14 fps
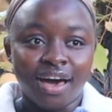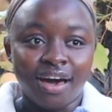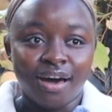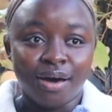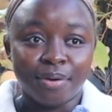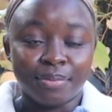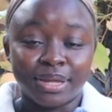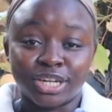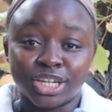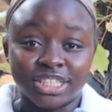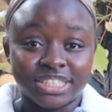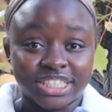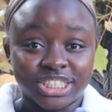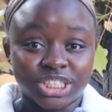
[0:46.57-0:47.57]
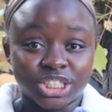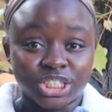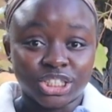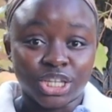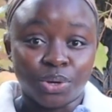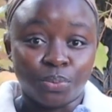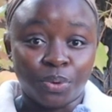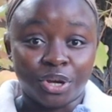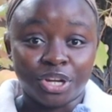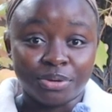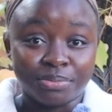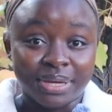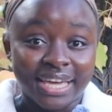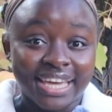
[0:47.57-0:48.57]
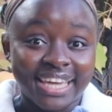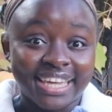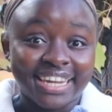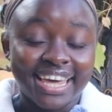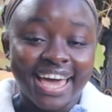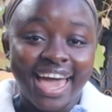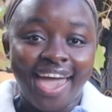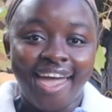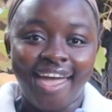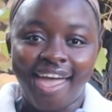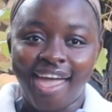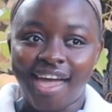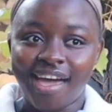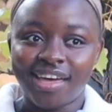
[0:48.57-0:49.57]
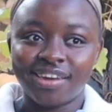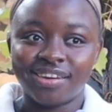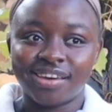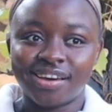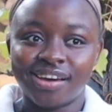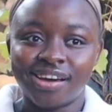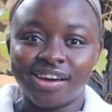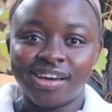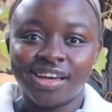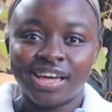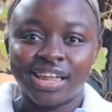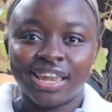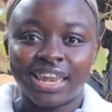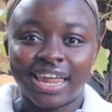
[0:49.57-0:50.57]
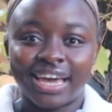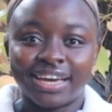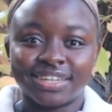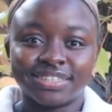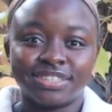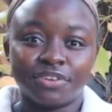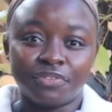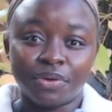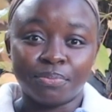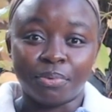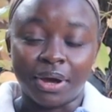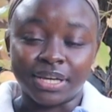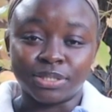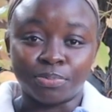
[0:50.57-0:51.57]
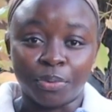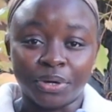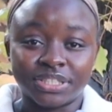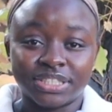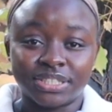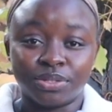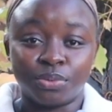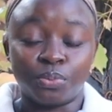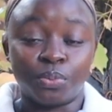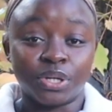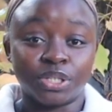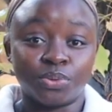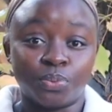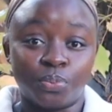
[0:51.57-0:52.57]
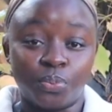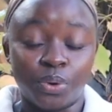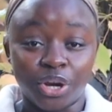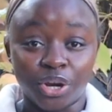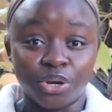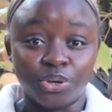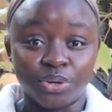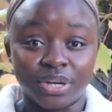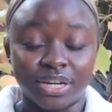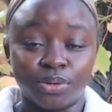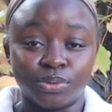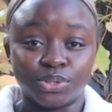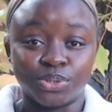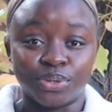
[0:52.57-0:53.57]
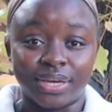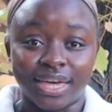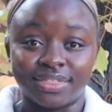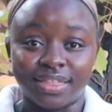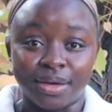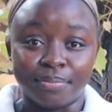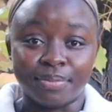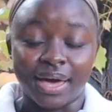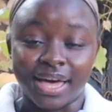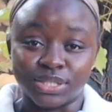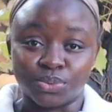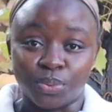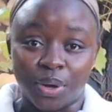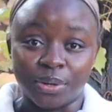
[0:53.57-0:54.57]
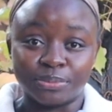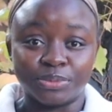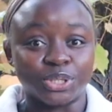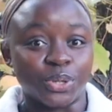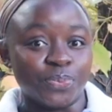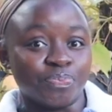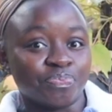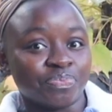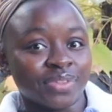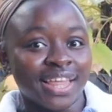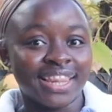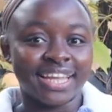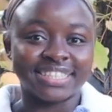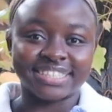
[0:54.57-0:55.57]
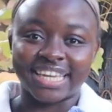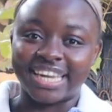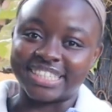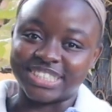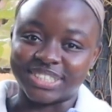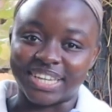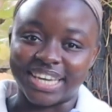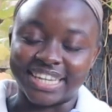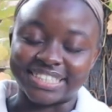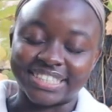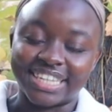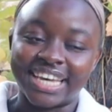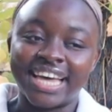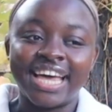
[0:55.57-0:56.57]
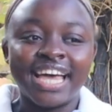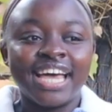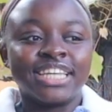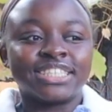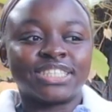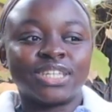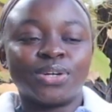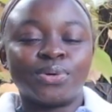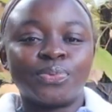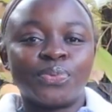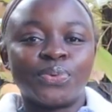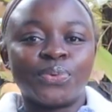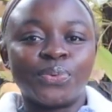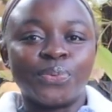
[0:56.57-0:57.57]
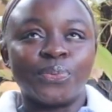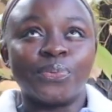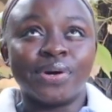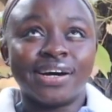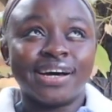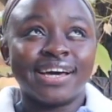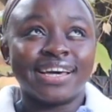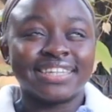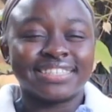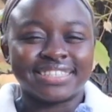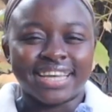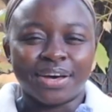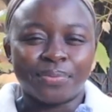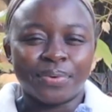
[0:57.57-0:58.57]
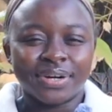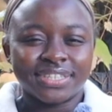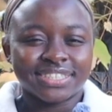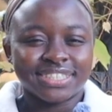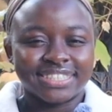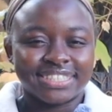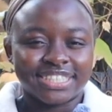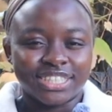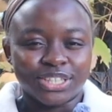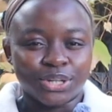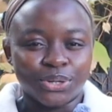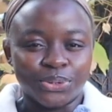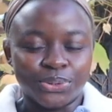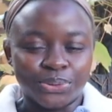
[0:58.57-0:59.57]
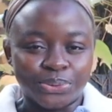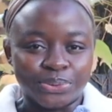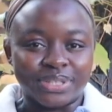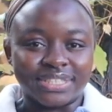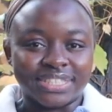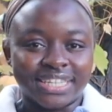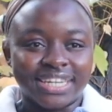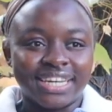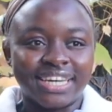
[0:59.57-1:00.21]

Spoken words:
and conditions I wear them in, and like different price points where you can also get them as well. So let's get into it. So what is considered cold?